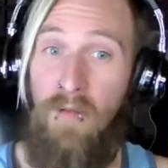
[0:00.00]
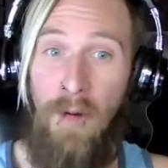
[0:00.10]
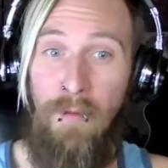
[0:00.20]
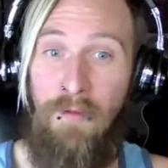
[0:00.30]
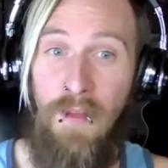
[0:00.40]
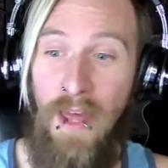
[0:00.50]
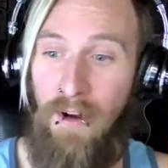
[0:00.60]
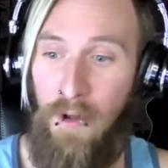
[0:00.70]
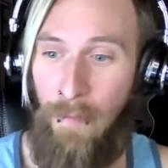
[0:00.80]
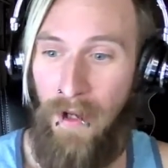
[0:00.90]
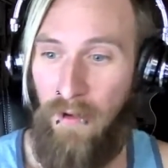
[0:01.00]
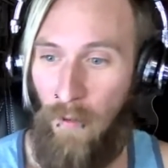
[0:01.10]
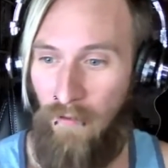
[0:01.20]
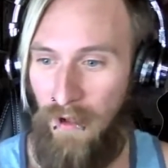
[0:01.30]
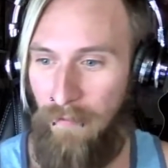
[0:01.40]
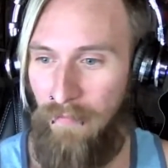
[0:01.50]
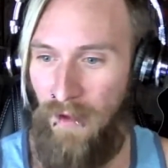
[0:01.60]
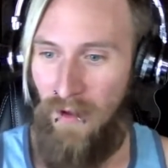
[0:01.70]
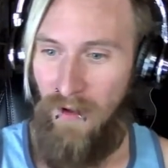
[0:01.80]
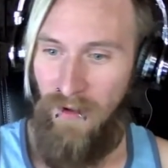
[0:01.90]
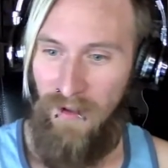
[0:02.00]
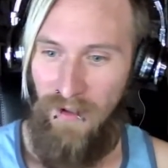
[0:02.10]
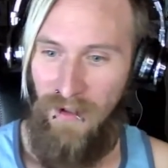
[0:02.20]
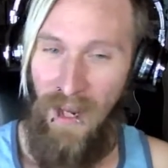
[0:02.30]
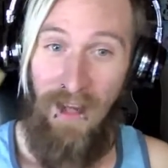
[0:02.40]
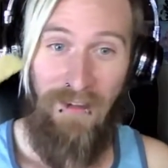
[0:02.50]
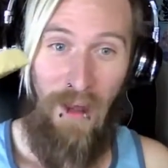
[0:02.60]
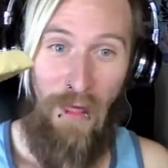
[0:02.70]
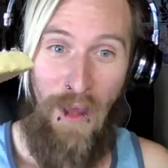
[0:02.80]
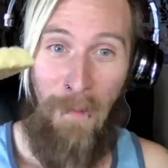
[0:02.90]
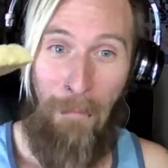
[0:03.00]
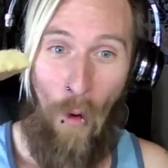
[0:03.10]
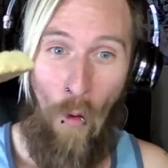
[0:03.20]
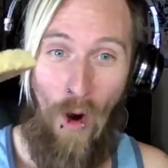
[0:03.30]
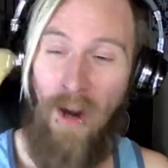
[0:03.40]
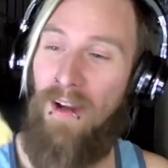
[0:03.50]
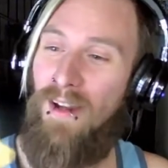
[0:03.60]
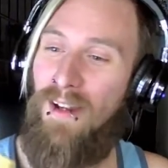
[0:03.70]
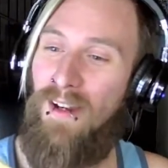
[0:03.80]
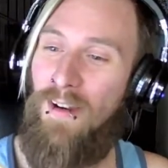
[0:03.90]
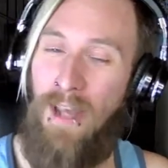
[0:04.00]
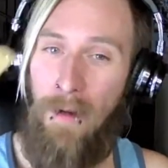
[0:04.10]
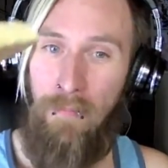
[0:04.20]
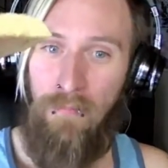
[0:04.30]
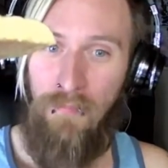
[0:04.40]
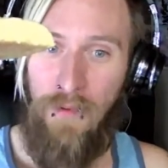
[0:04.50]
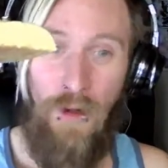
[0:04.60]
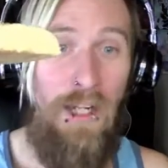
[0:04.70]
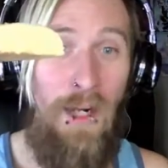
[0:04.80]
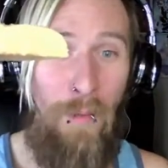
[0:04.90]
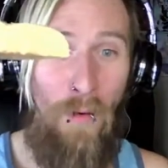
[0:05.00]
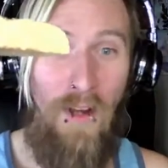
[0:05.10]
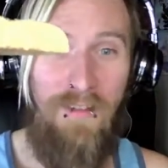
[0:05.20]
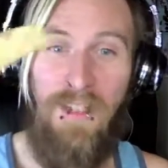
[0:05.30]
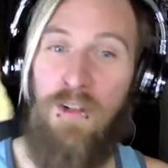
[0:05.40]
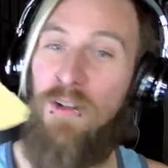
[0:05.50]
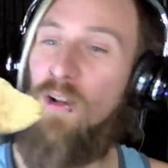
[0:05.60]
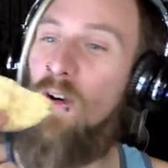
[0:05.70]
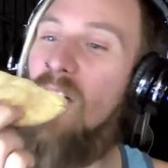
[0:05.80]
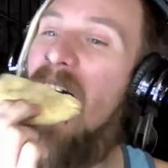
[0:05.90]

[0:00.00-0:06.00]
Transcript: I prefer that. Underbaked, hopefully. Yeah, it's a thick boy. Okay. Cookie number one, Snickerdoodle.